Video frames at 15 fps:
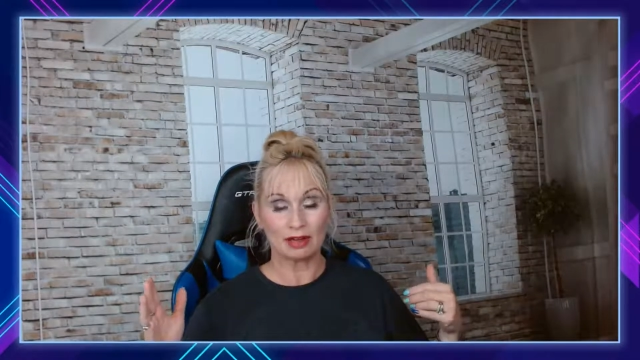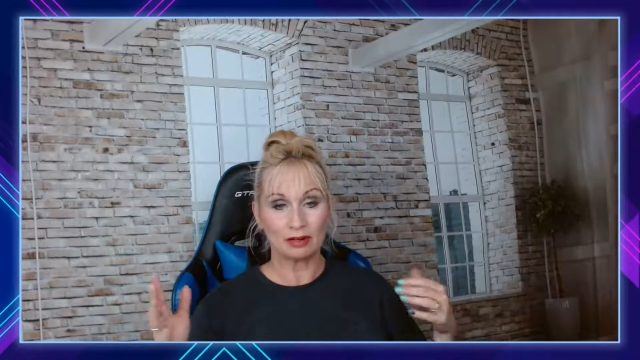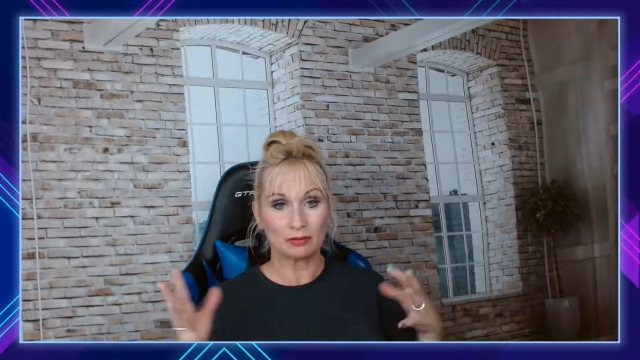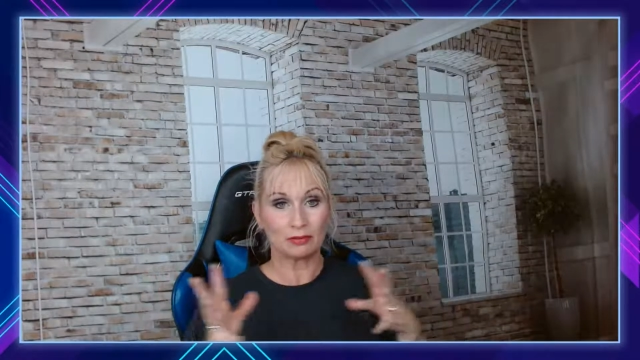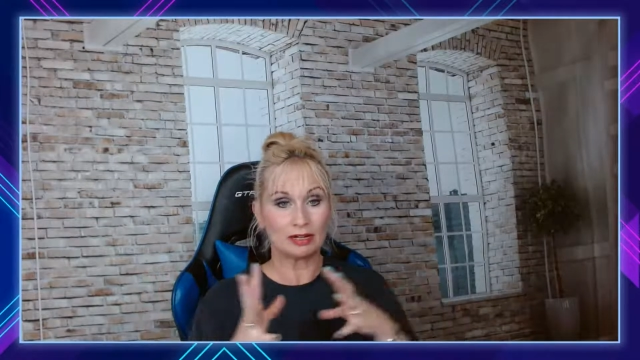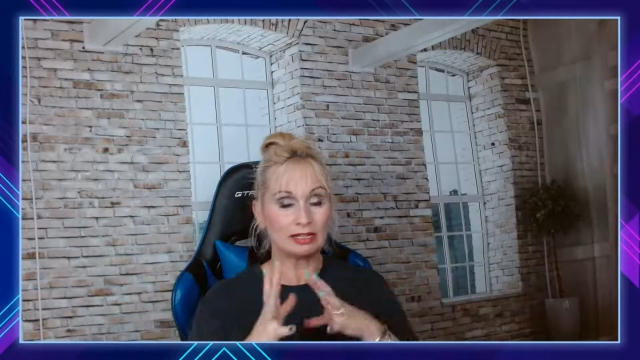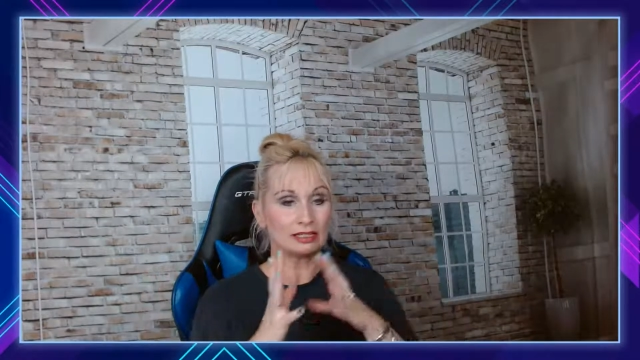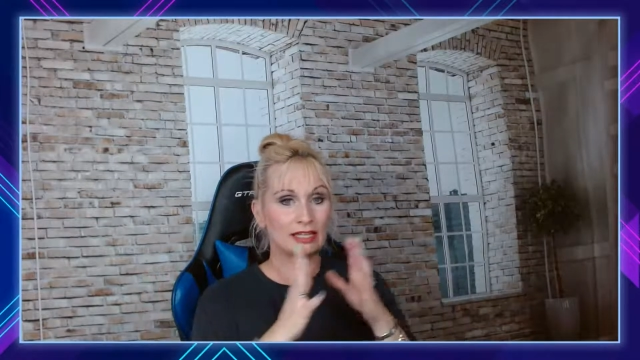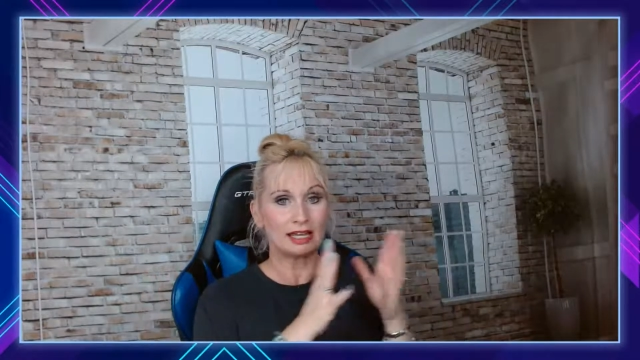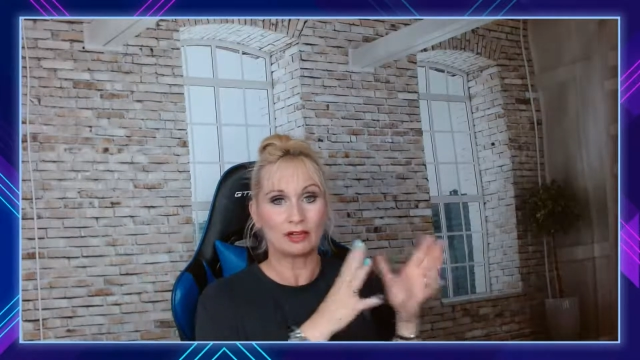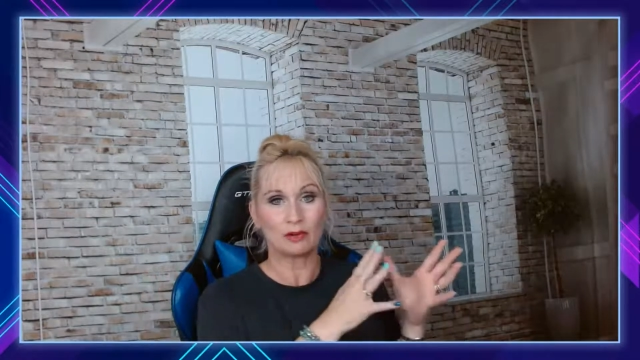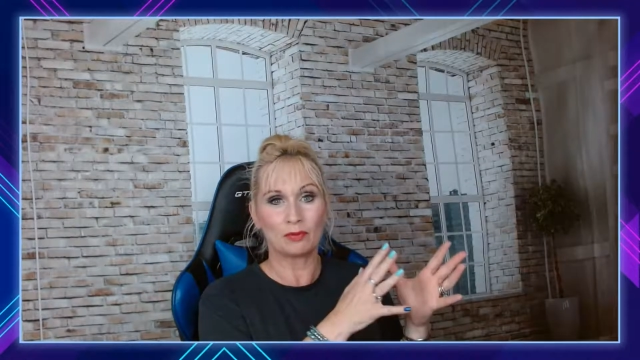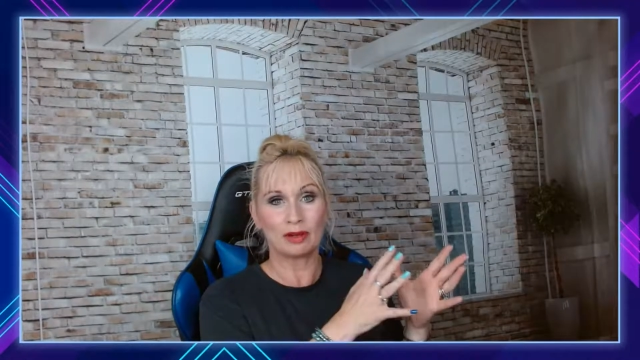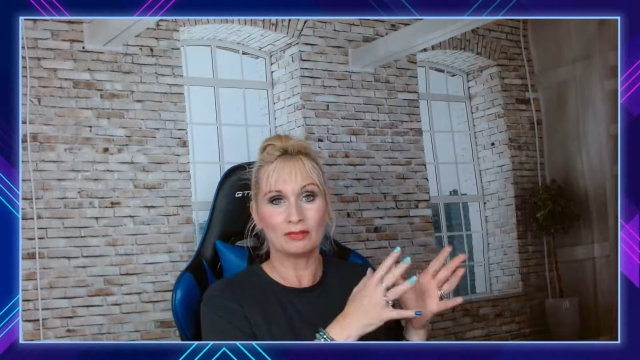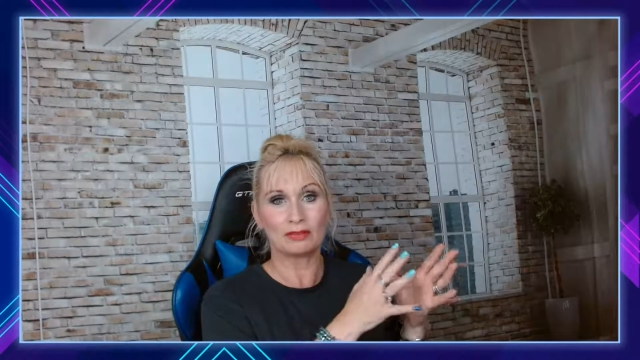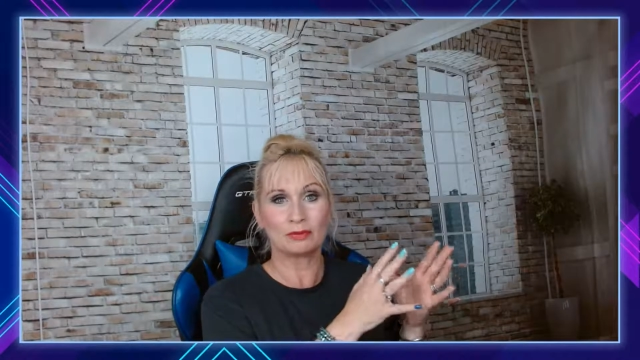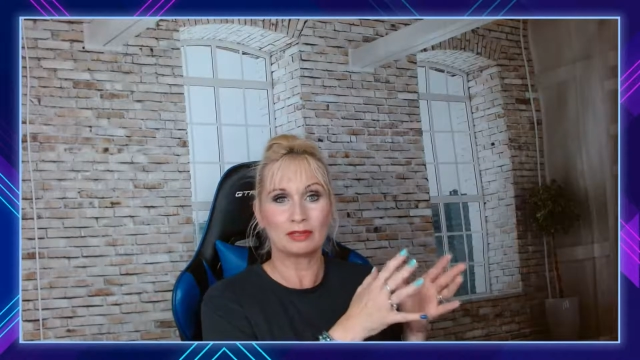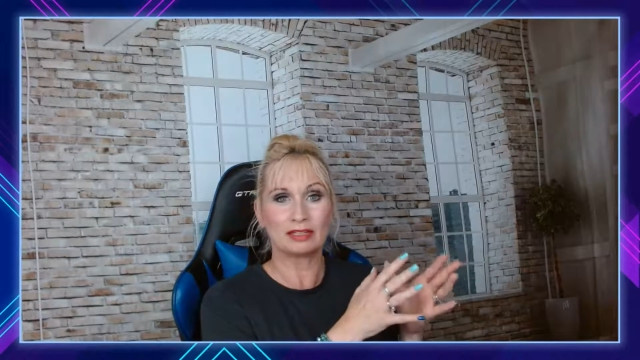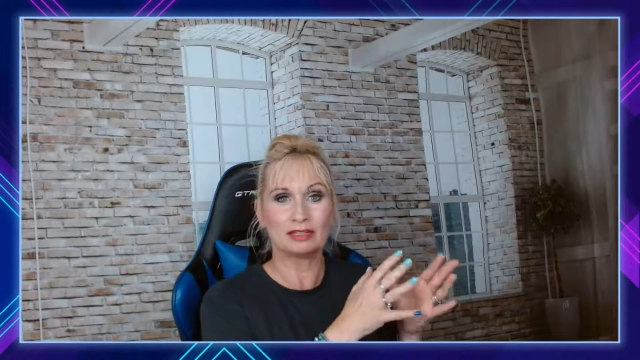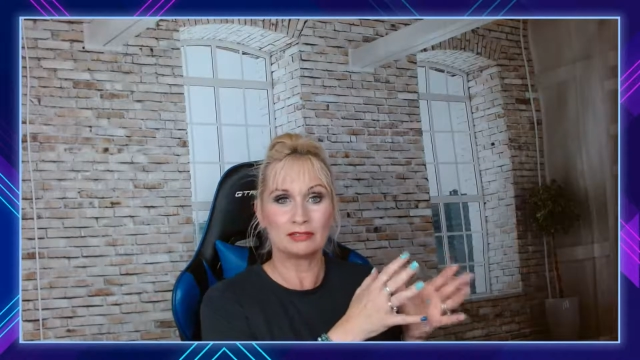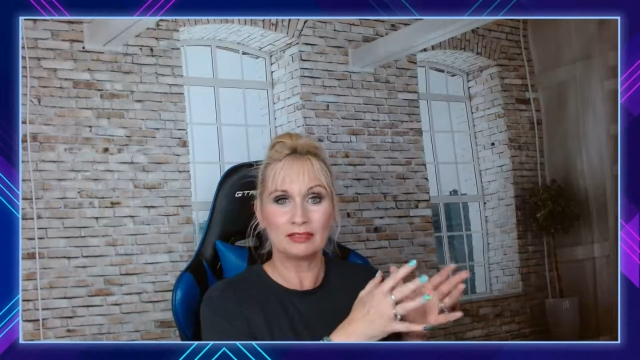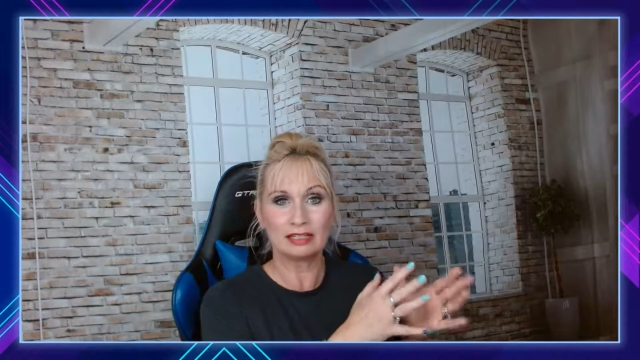I don't want to take away from
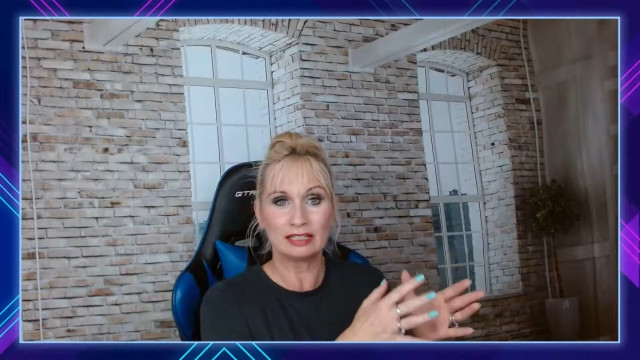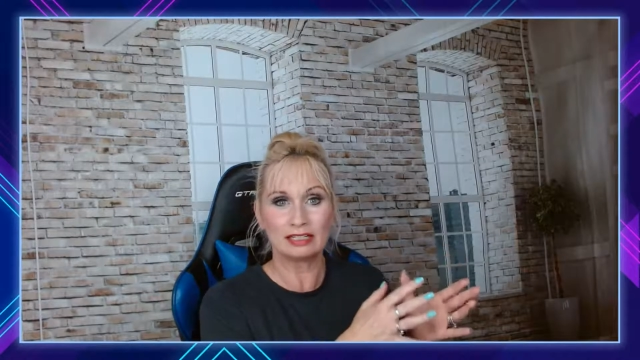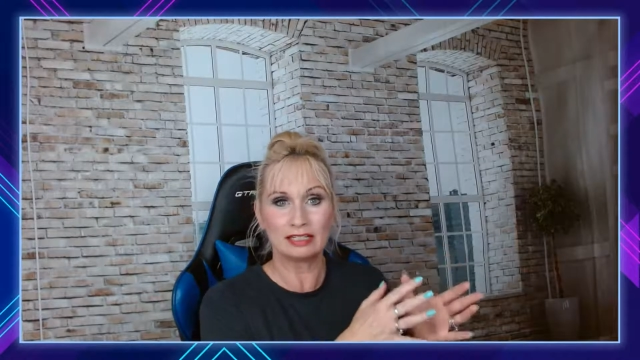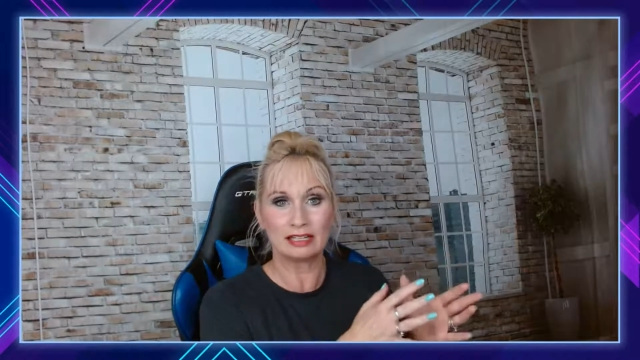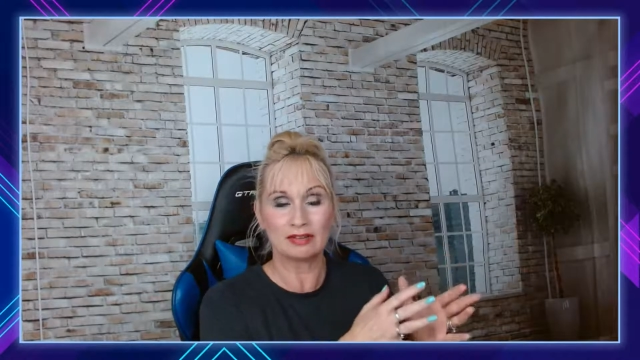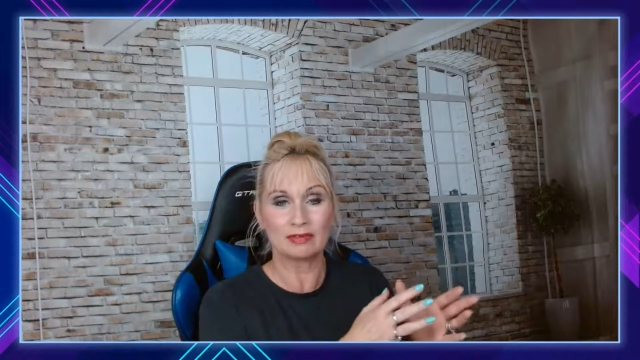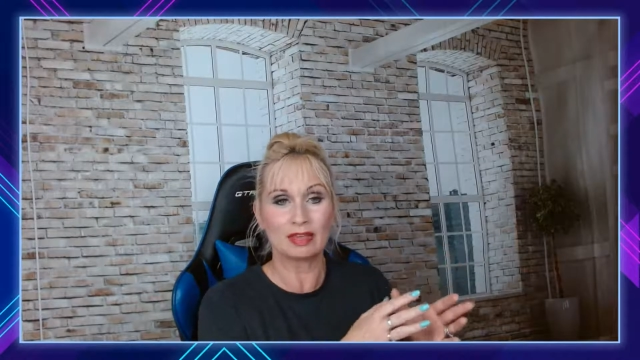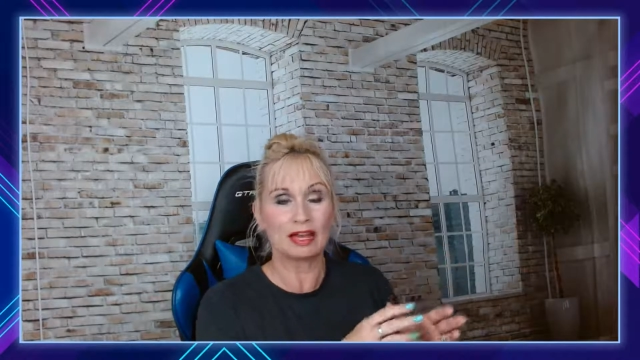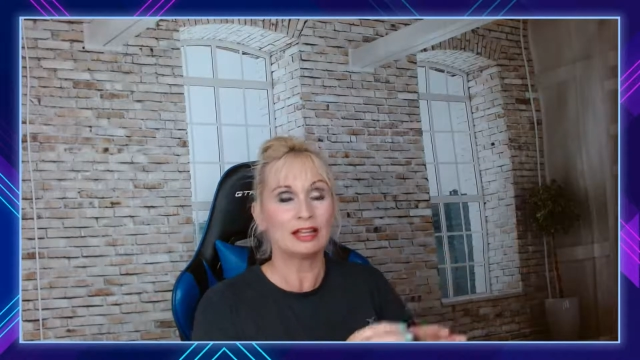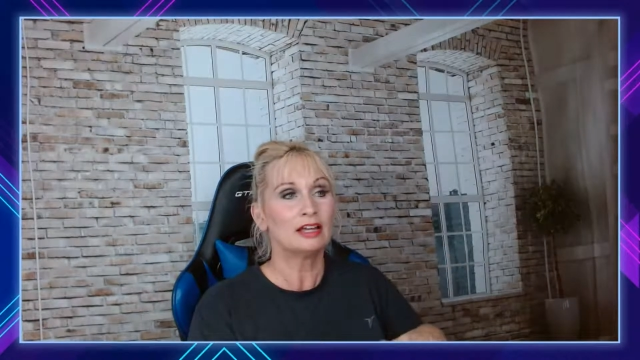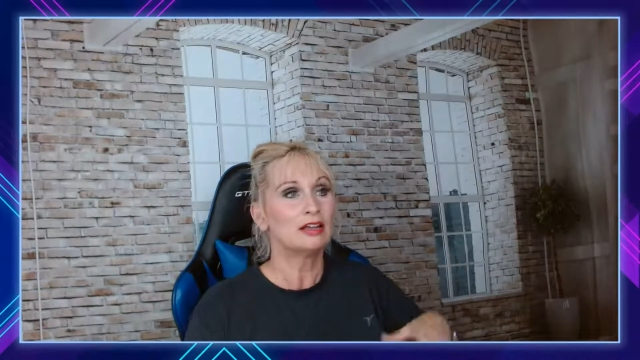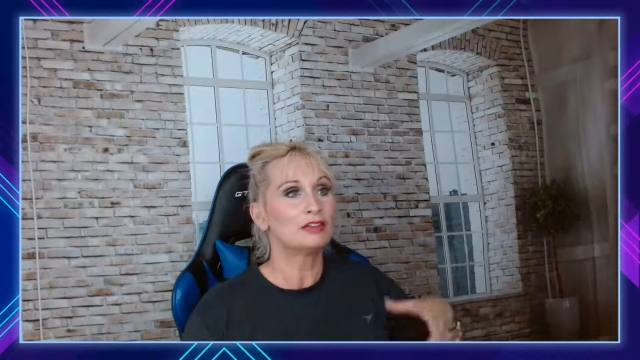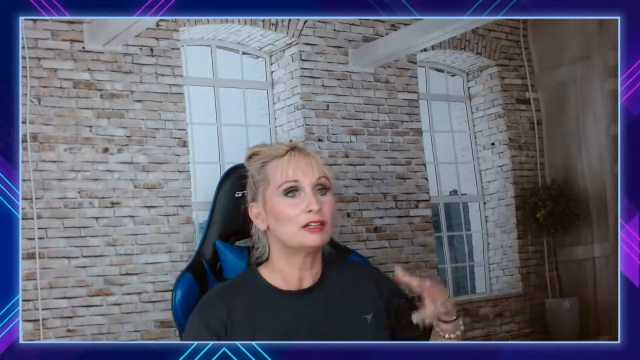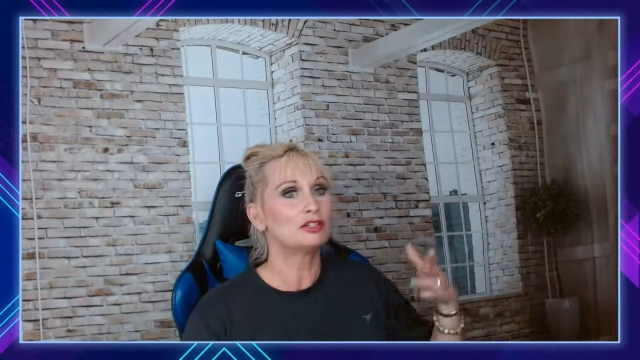the divinity of that